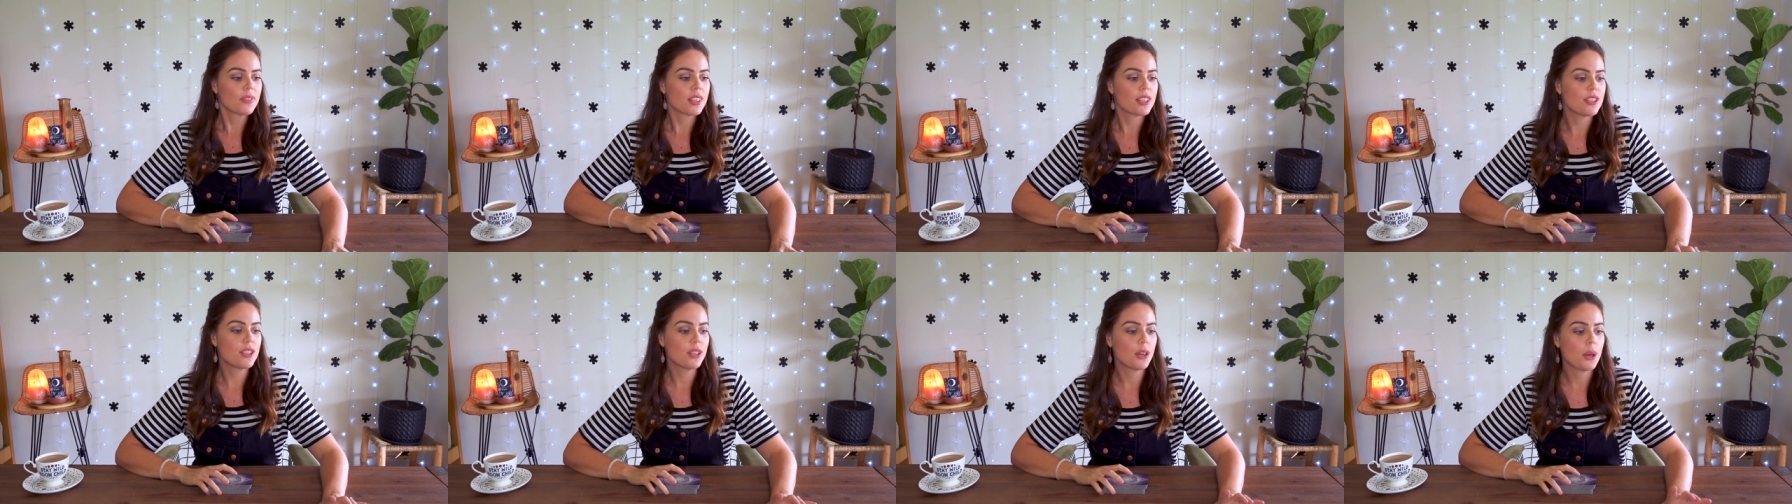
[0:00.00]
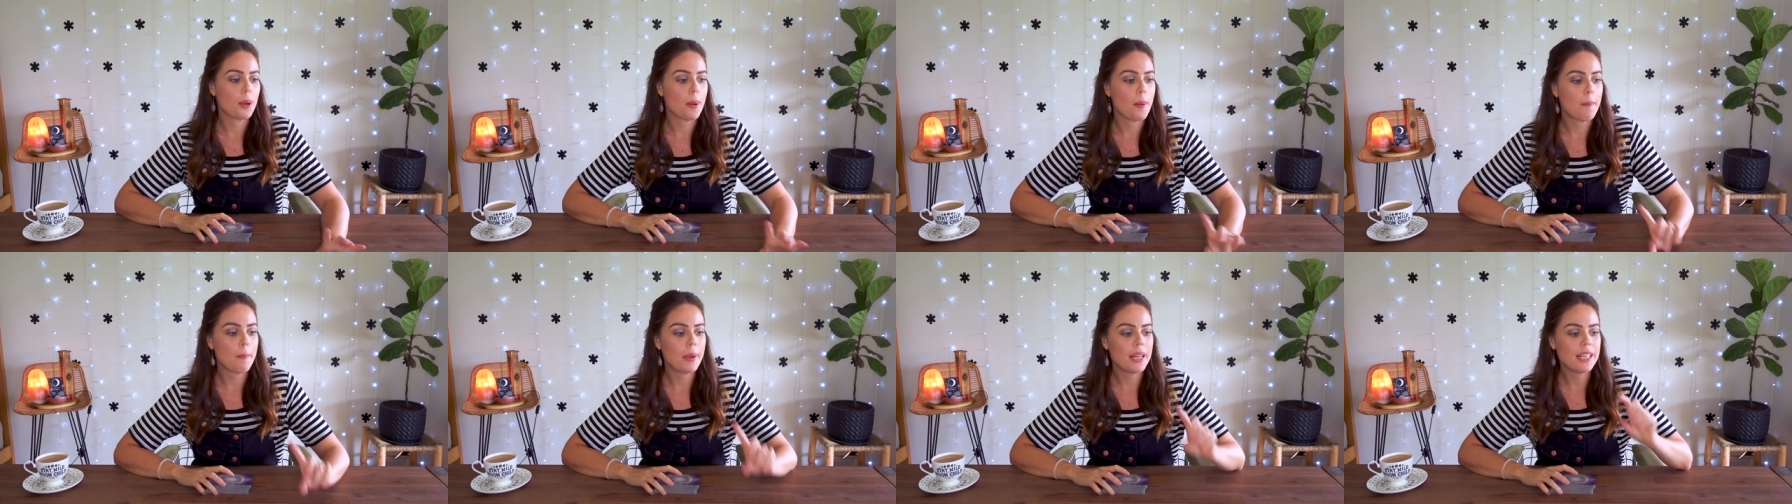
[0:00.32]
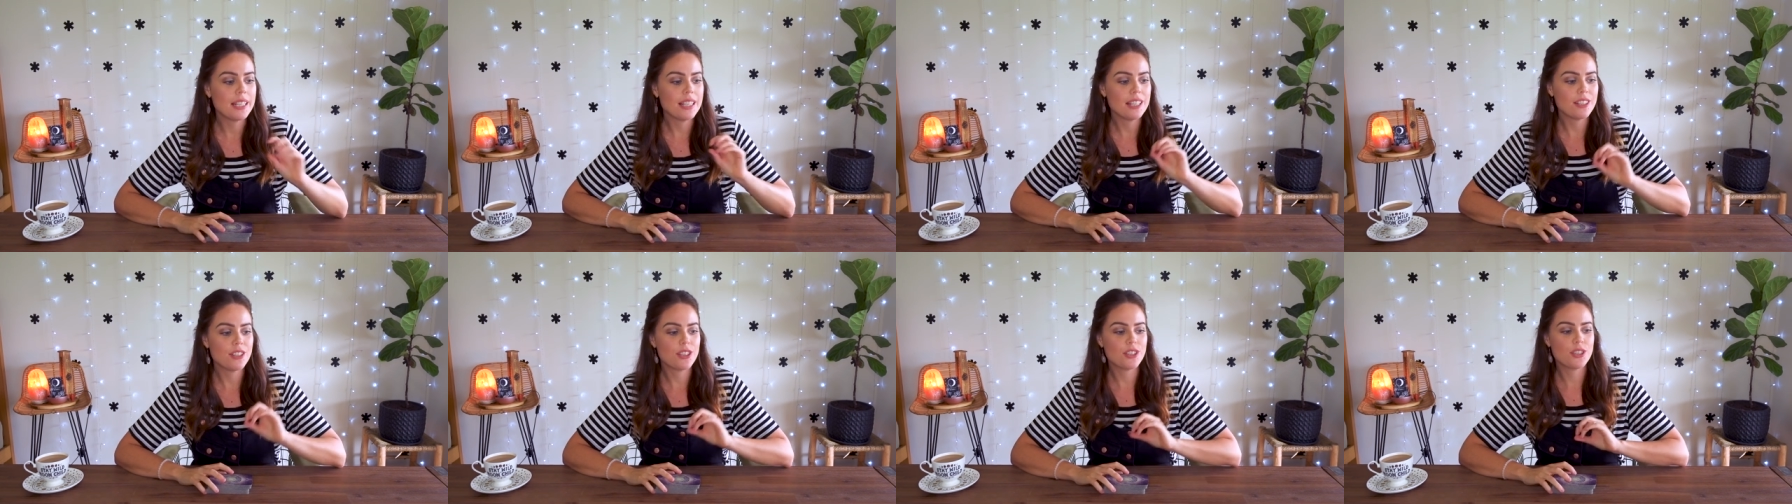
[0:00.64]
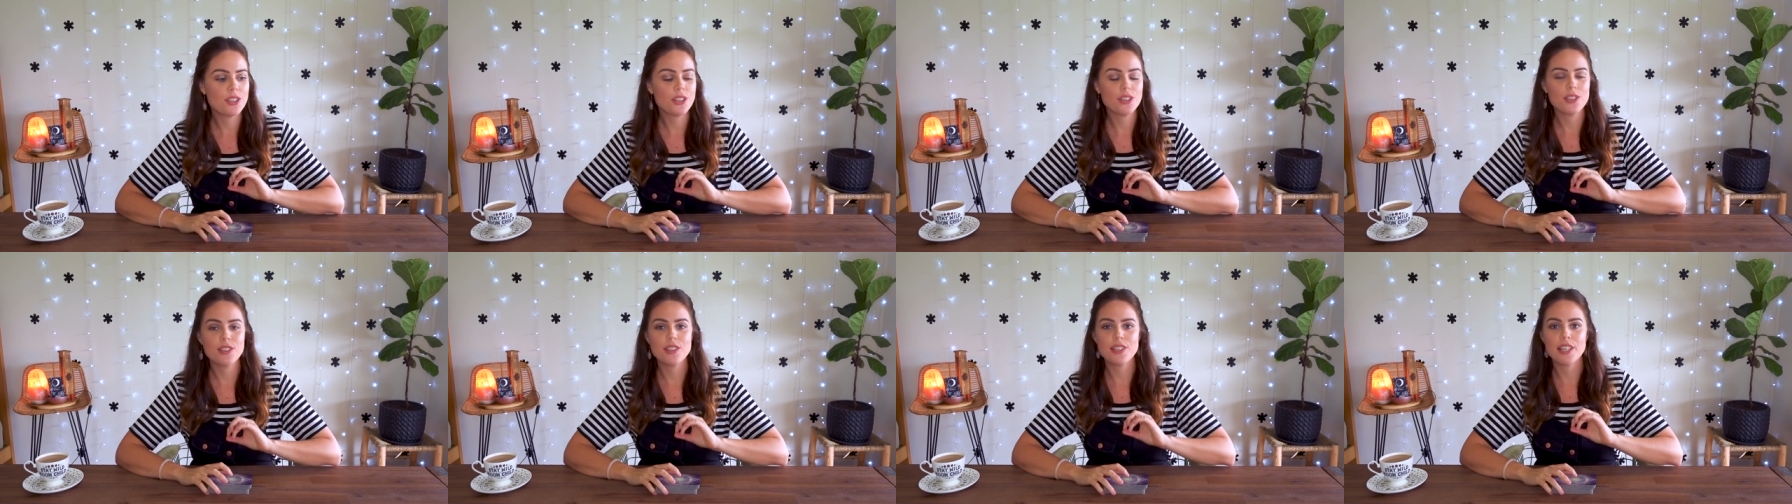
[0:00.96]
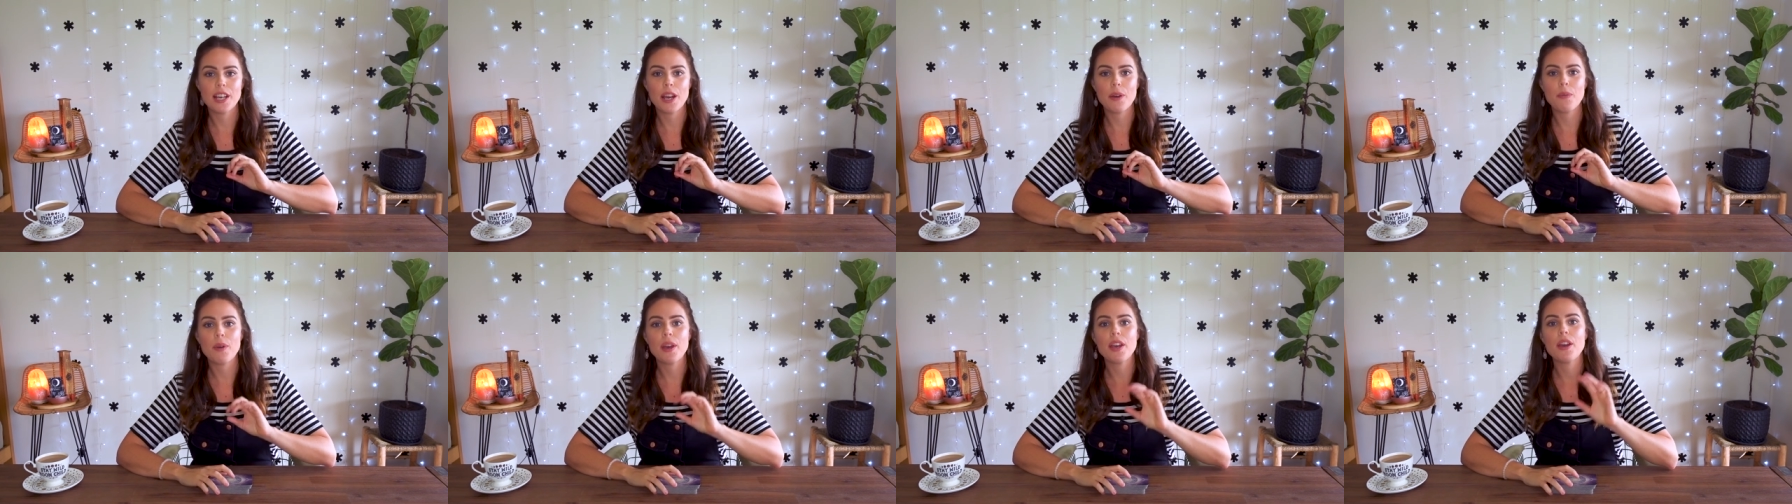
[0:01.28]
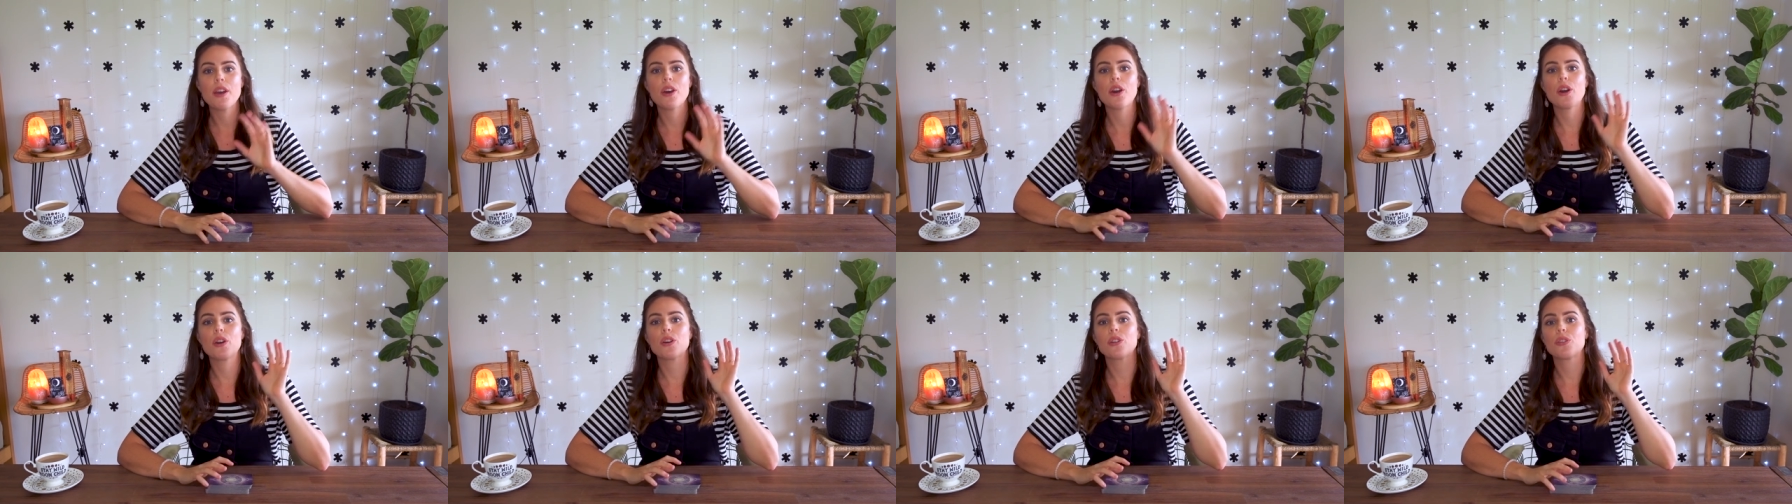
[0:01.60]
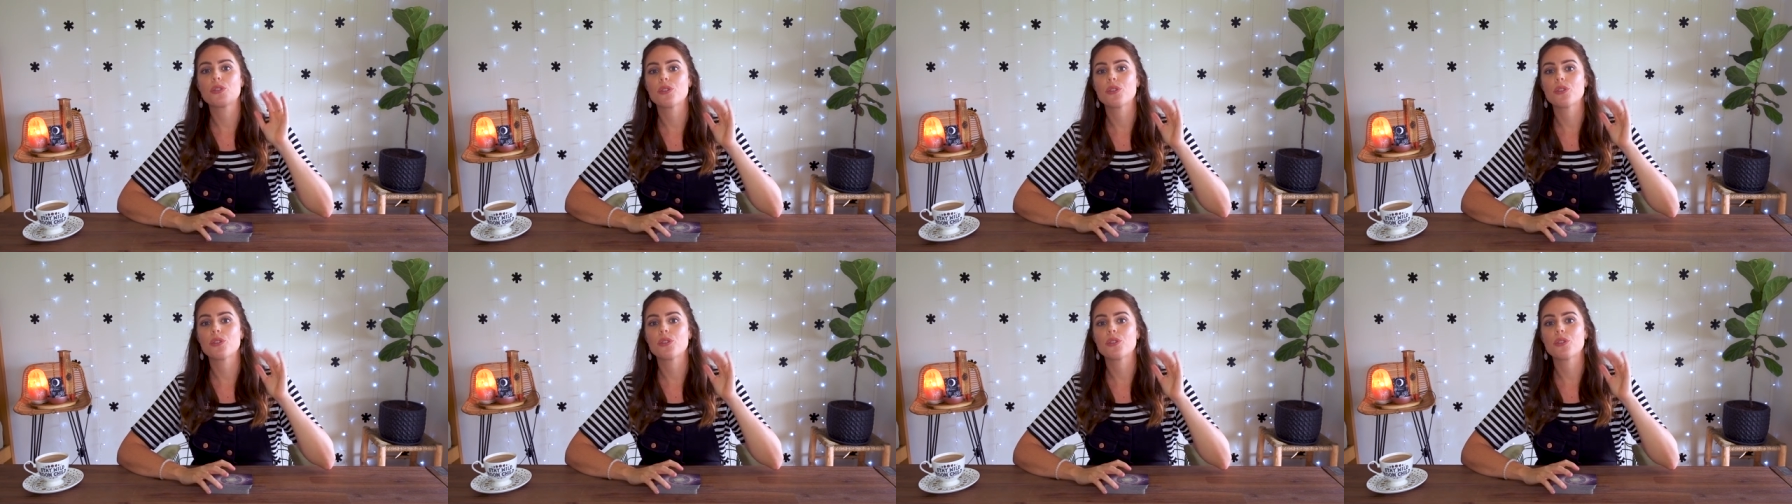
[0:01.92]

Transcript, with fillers: So Monday to Tuesday, we go